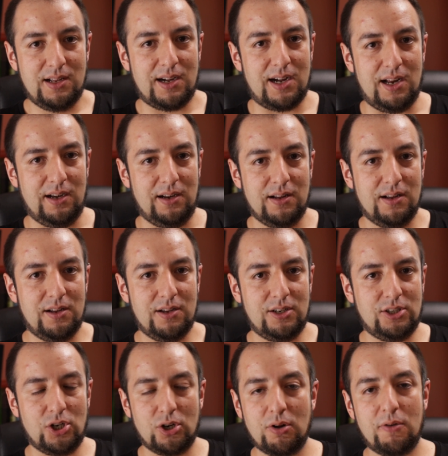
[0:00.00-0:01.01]
And
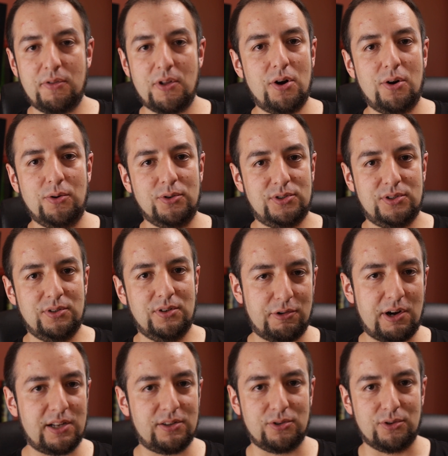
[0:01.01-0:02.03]
none of those
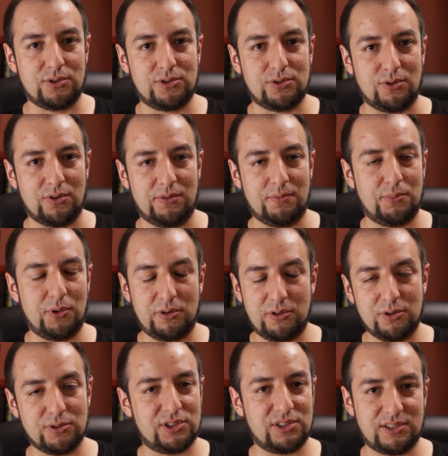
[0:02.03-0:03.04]
directors or
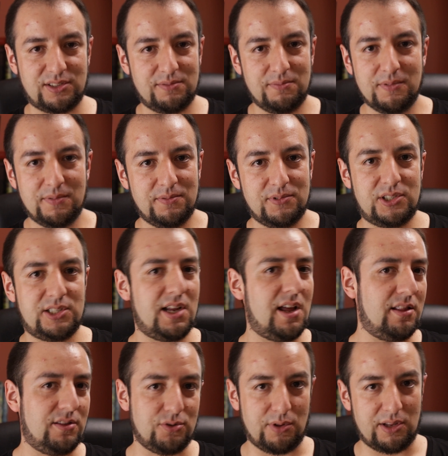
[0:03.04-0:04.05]
producers
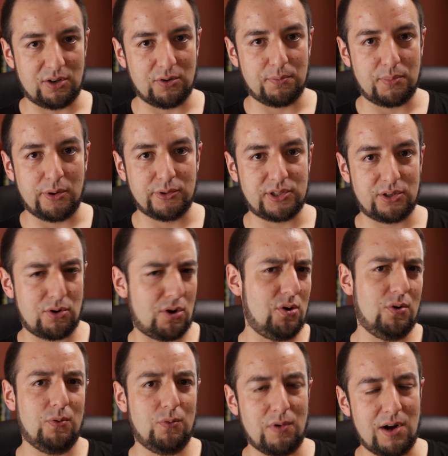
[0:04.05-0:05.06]
said to the composer,
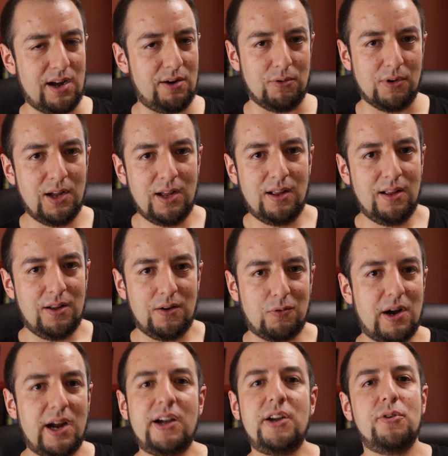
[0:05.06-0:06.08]
oh wow,
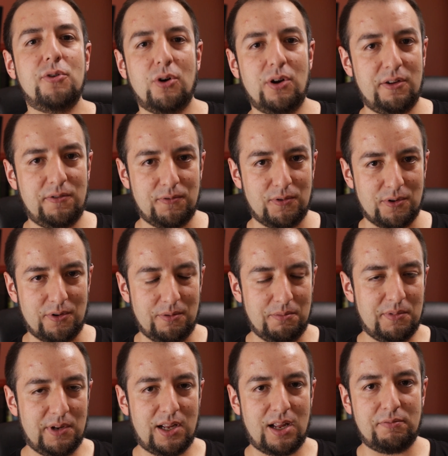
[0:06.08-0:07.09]
why are you going
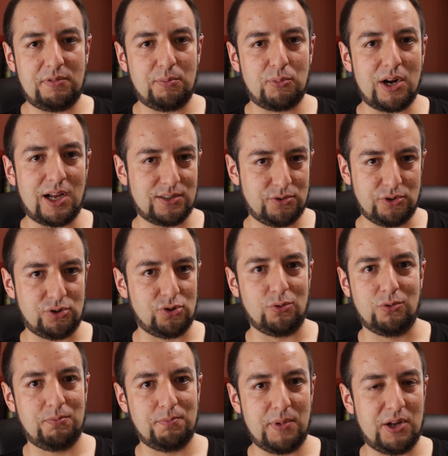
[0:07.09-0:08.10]
for heavy brass? You
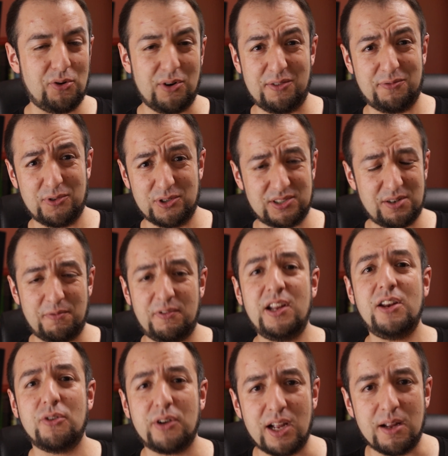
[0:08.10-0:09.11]
should be going for some
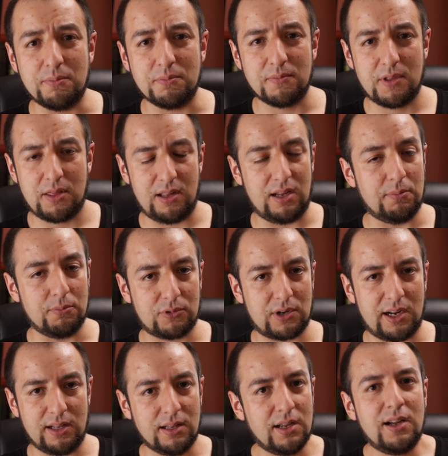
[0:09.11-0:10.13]
video game theme,
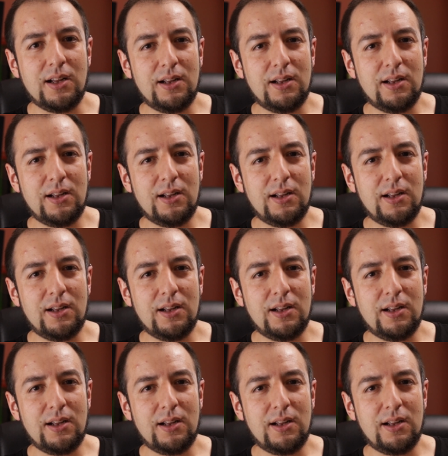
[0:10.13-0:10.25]
right?